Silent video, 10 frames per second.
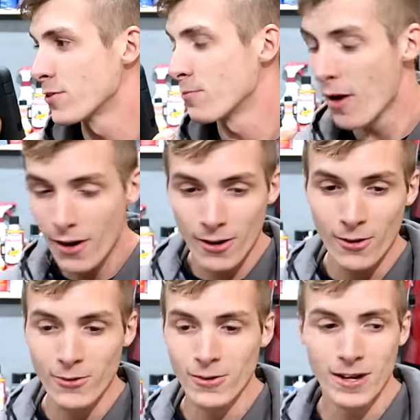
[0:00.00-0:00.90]

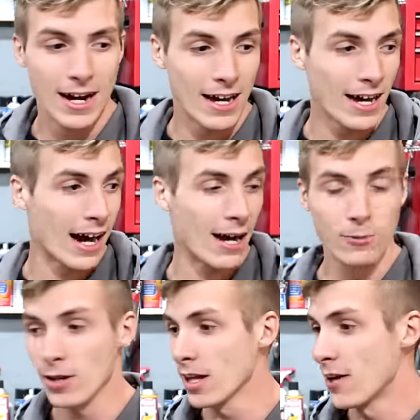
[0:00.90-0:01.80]
Tomorrow, I
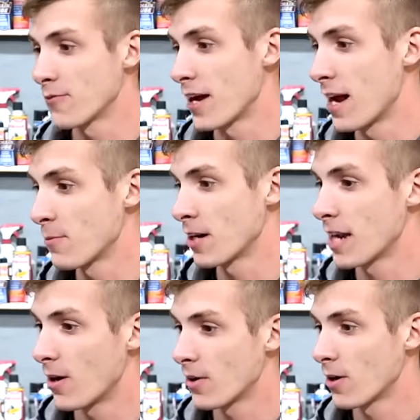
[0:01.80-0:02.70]
will have time, right
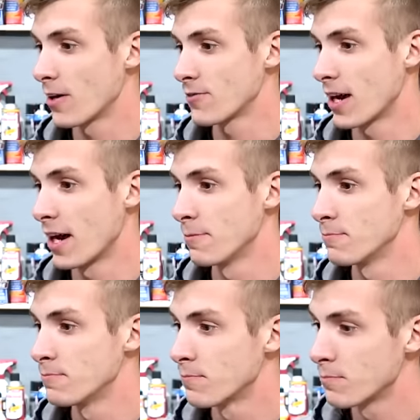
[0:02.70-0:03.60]
now I don't have
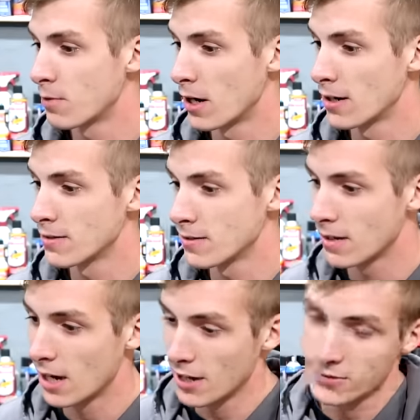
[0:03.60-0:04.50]
time, but
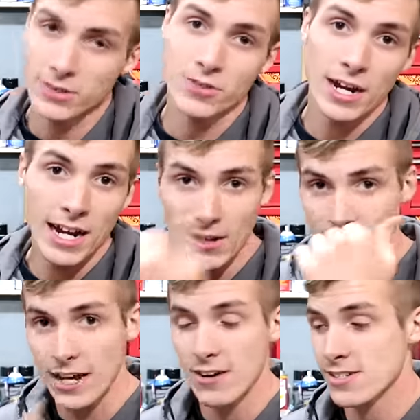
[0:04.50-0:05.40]
I'll have to drag out
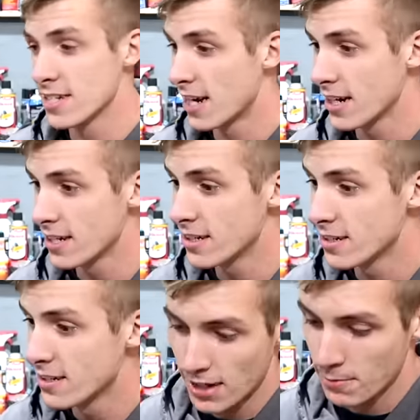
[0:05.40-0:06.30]
the
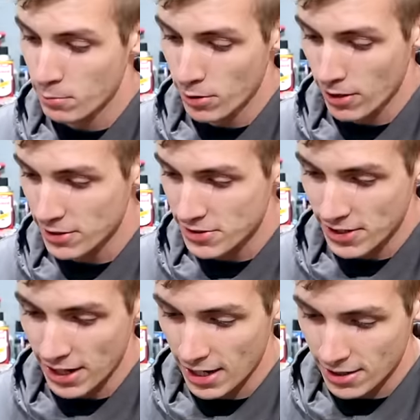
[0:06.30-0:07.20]
Kawasaki and put her on the
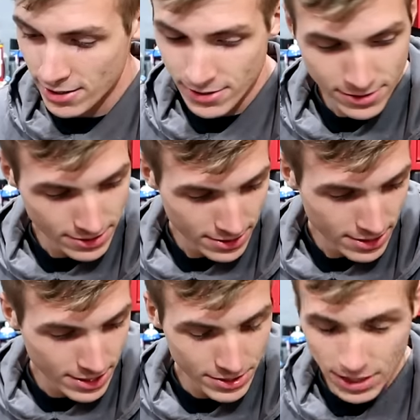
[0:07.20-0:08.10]
stand
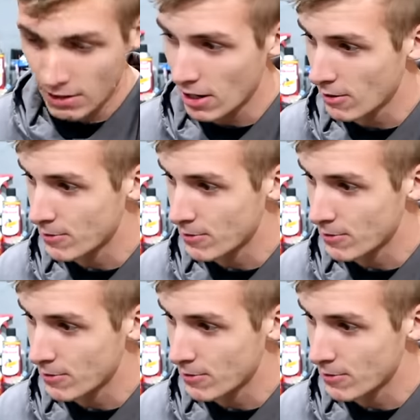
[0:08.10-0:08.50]
and check her